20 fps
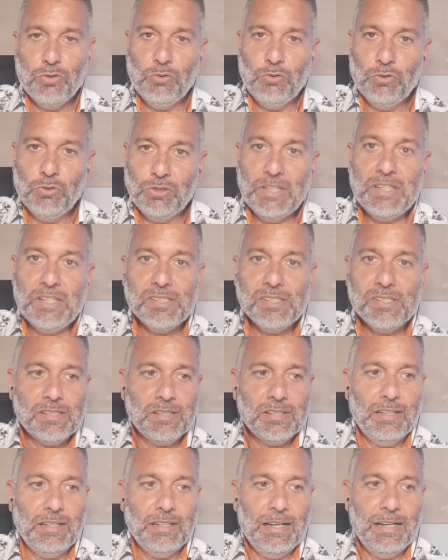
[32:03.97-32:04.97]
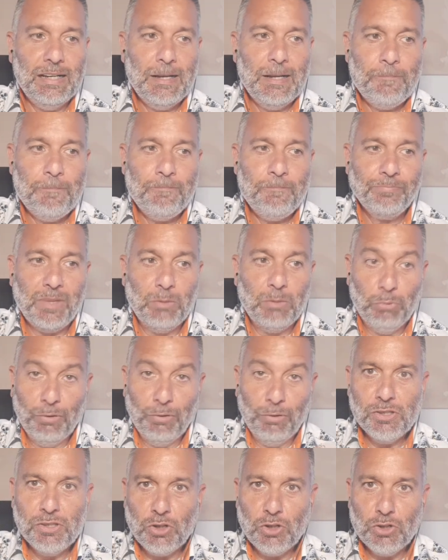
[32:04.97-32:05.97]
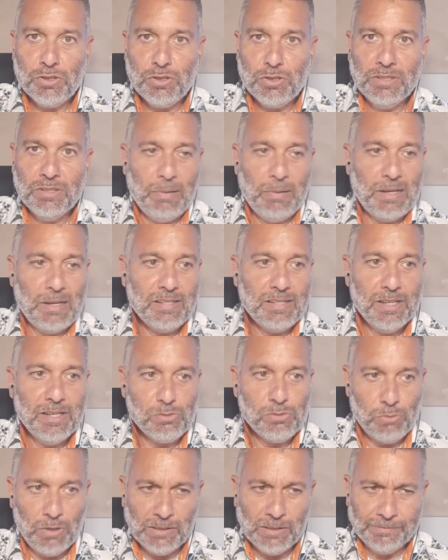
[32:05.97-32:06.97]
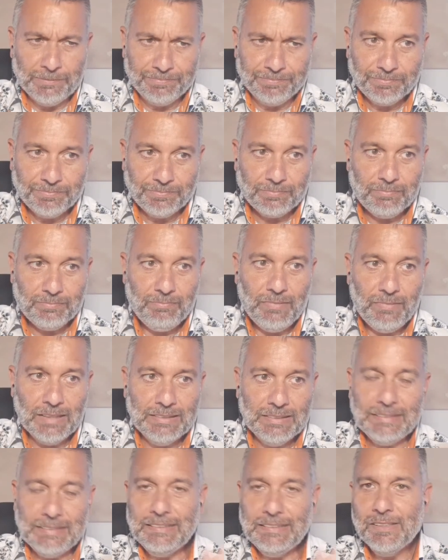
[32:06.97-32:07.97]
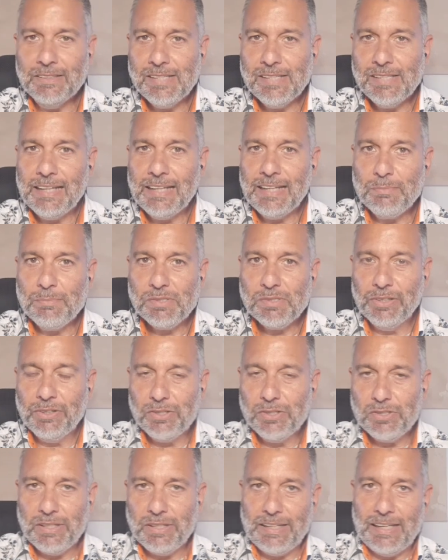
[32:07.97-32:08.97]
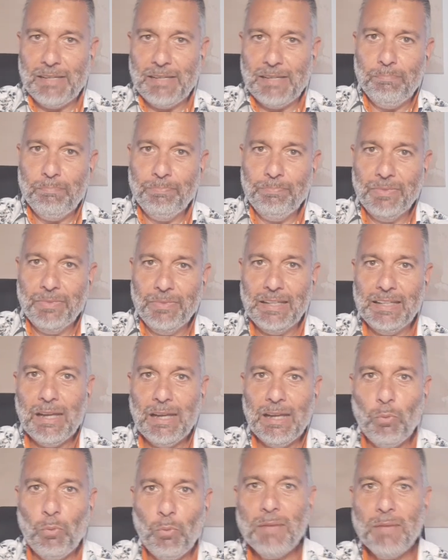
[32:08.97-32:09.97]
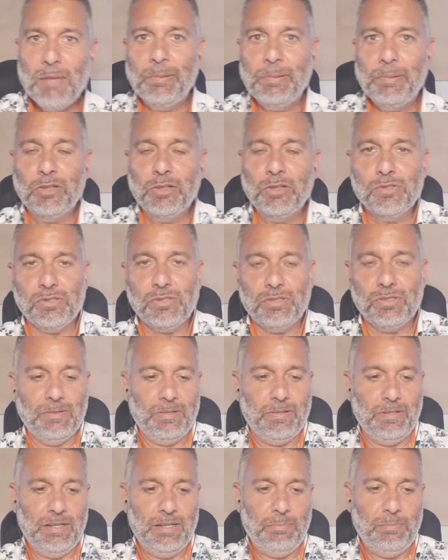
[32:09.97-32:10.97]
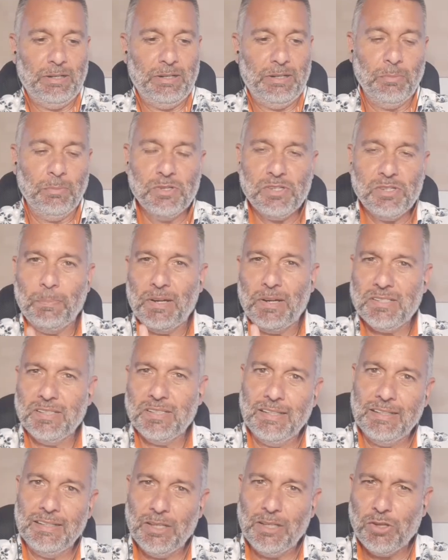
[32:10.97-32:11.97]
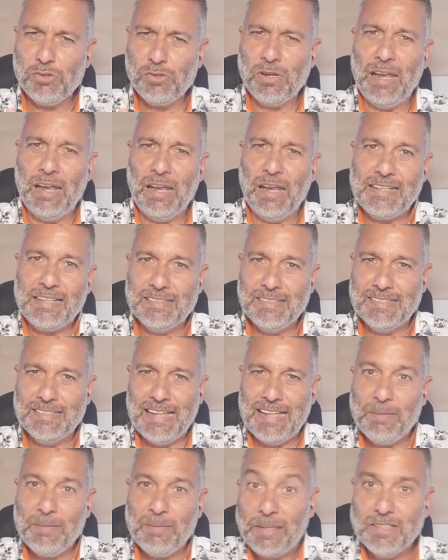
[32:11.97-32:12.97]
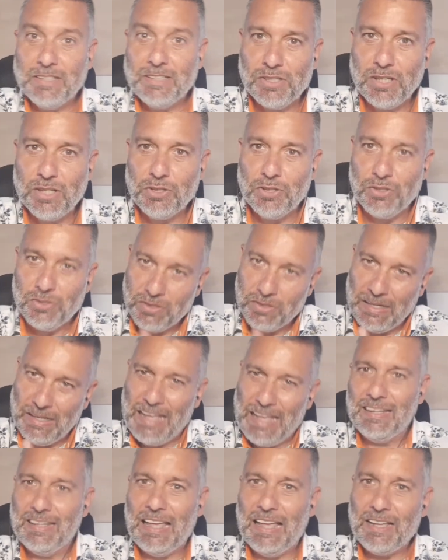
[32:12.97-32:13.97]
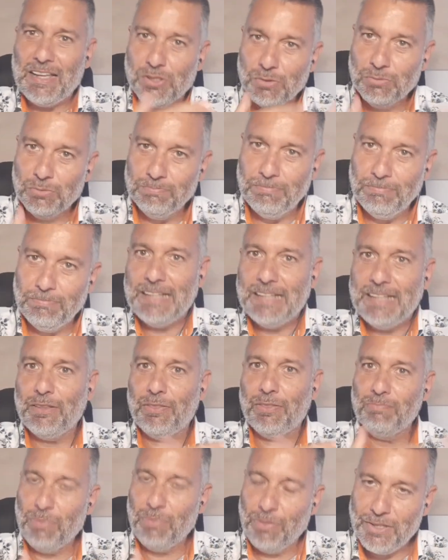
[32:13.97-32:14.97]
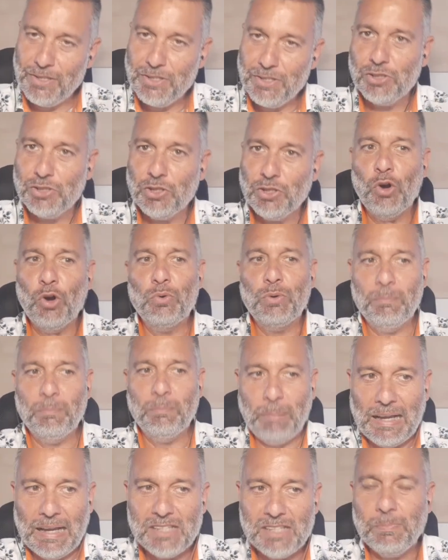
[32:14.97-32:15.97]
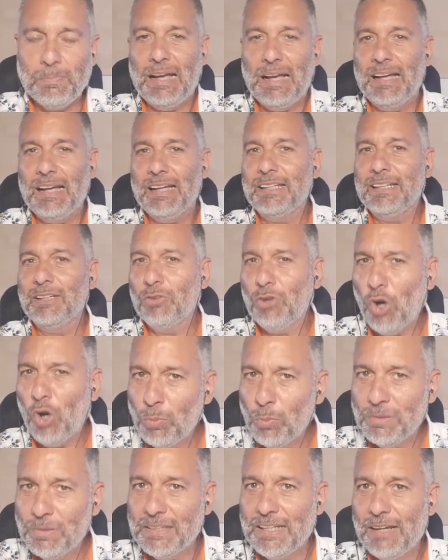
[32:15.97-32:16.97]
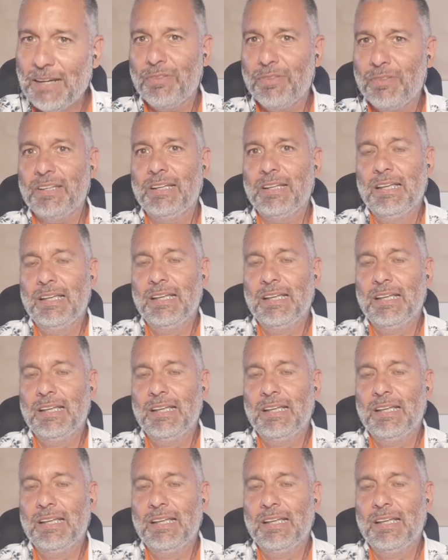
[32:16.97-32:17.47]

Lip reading: This we've discussed in the past here as well. They didn't take him seriously in a way because Bartomeu is a president that doesn't like to take big decisions. Likes to let things go and pass by and hope that everything